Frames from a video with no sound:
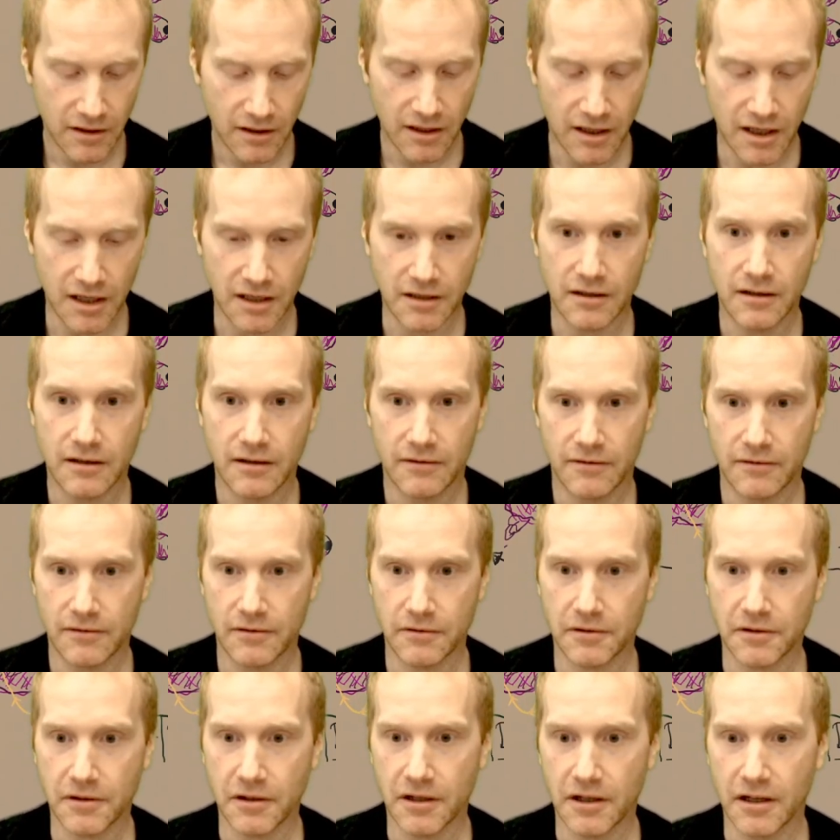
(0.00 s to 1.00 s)
And
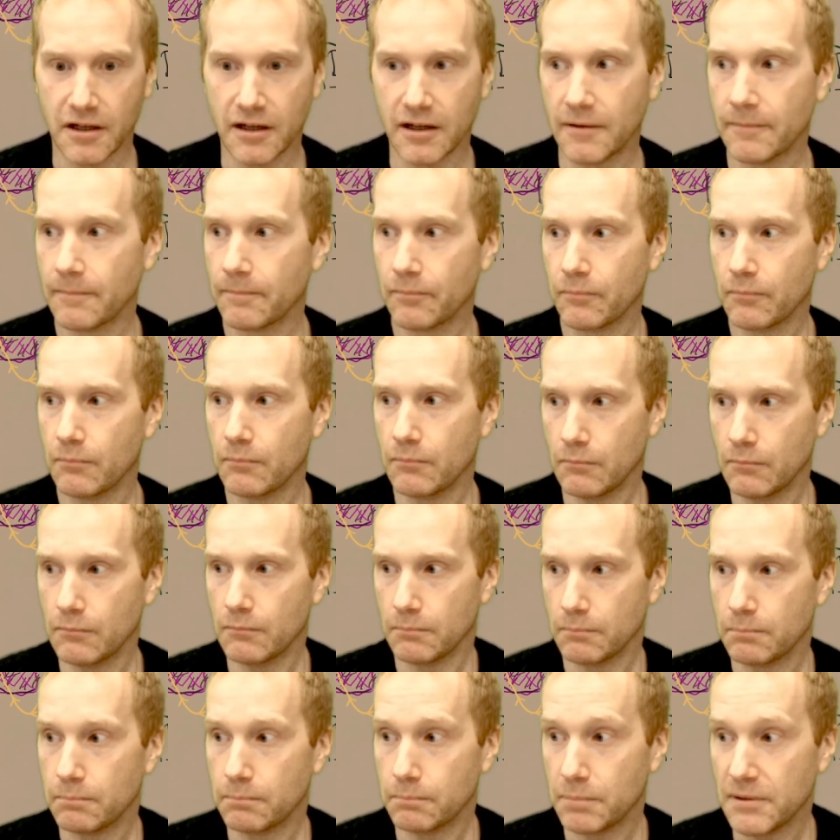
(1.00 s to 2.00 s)
they're gonna
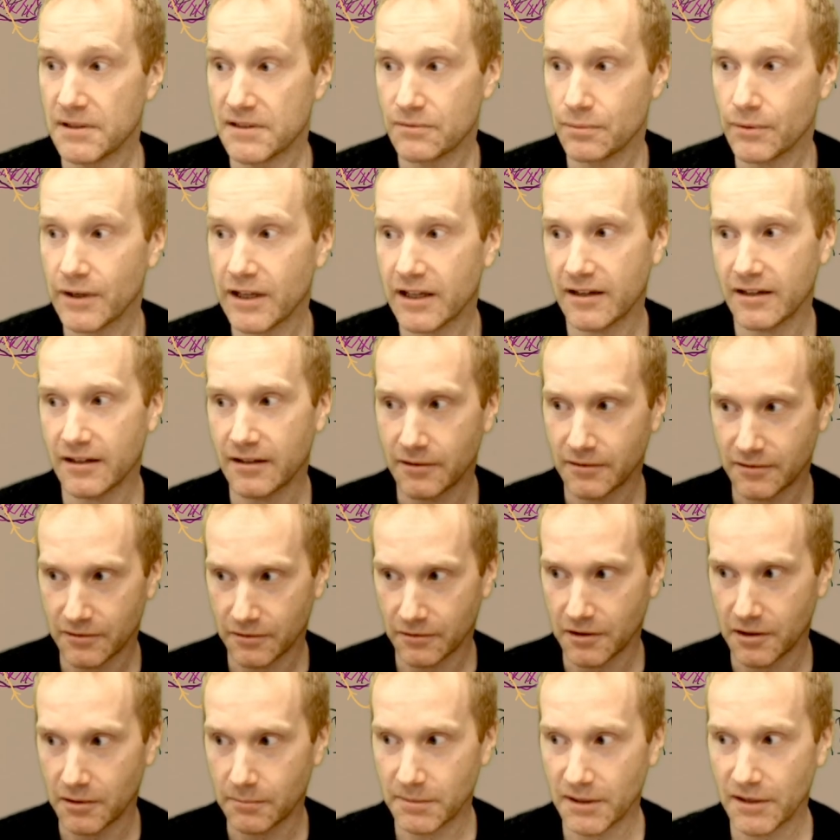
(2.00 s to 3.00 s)
be sweating, they're
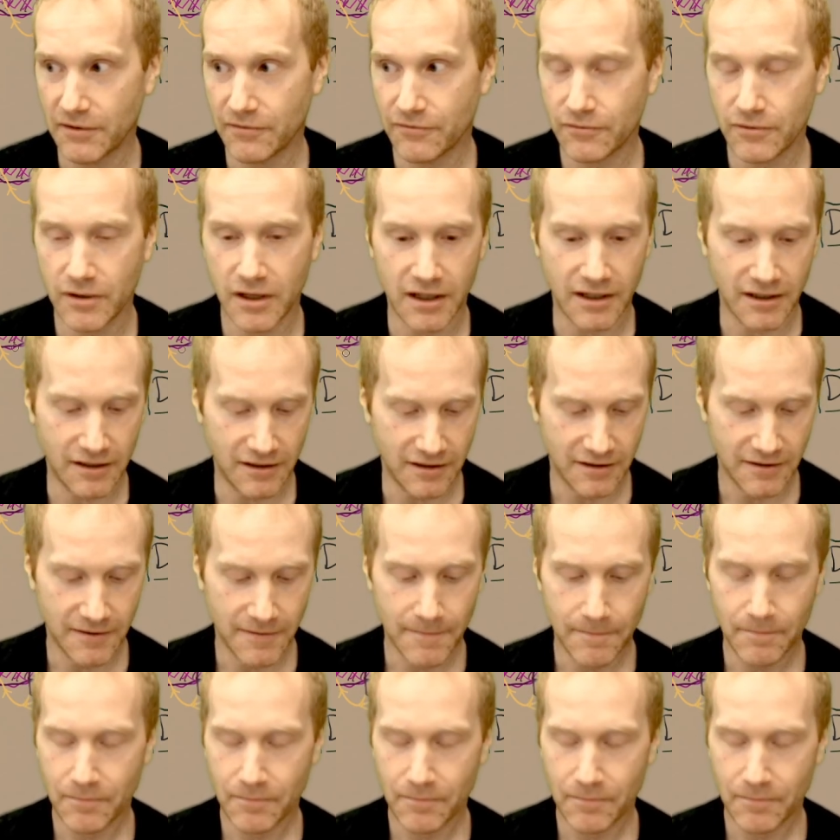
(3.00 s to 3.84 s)
gonna be afraid.